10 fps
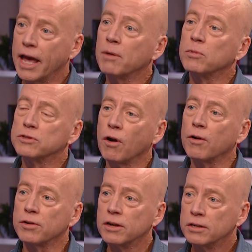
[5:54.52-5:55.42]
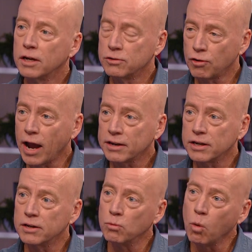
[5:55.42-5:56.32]
animals aren't
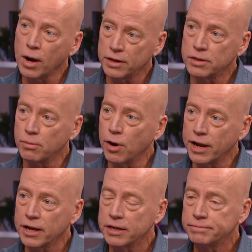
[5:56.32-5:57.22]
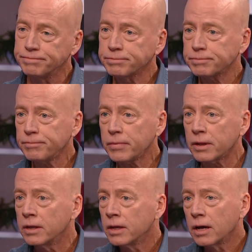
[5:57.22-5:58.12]
attracted and wanting to break in.
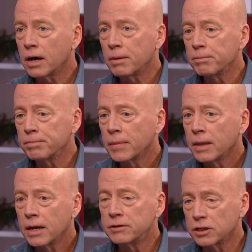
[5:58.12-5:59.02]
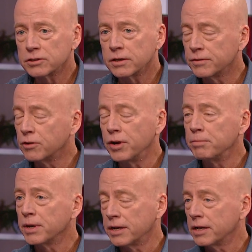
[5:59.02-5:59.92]
Um, and just the
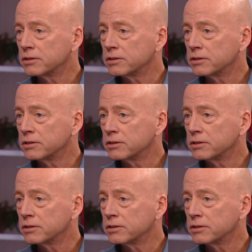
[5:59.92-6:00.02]
green bin in